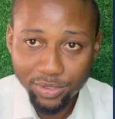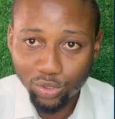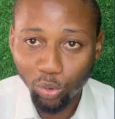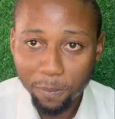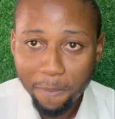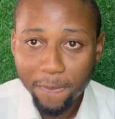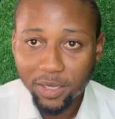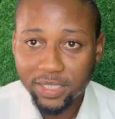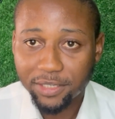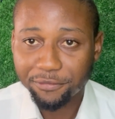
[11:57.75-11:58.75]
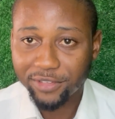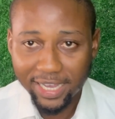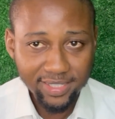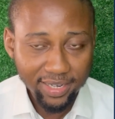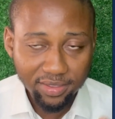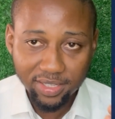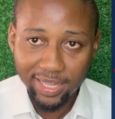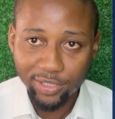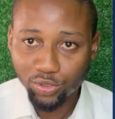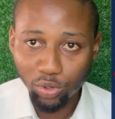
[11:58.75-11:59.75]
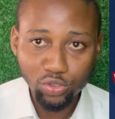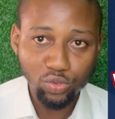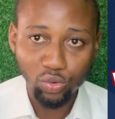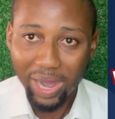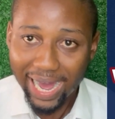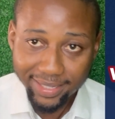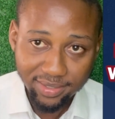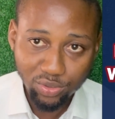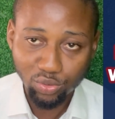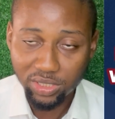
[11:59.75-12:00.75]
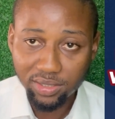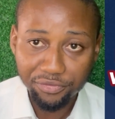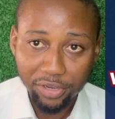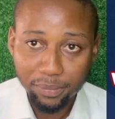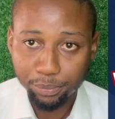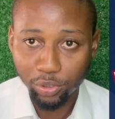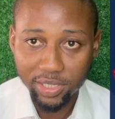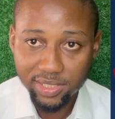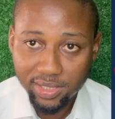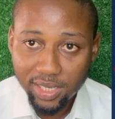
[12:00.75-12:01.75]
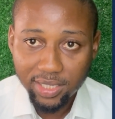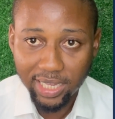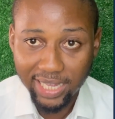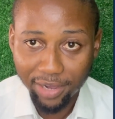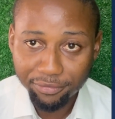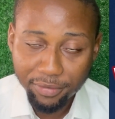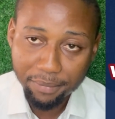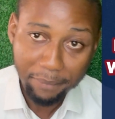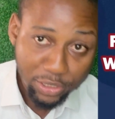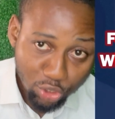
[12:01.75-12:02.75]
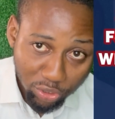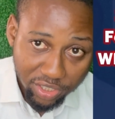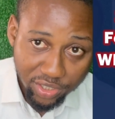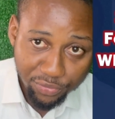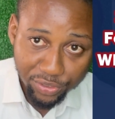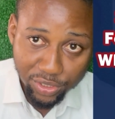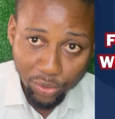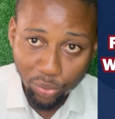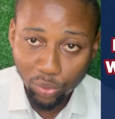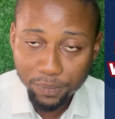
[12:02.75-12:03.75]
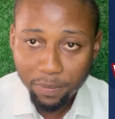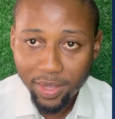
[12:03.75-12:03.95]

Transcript: So if there is anything that you want to add to the different points that I've mentioned in this video,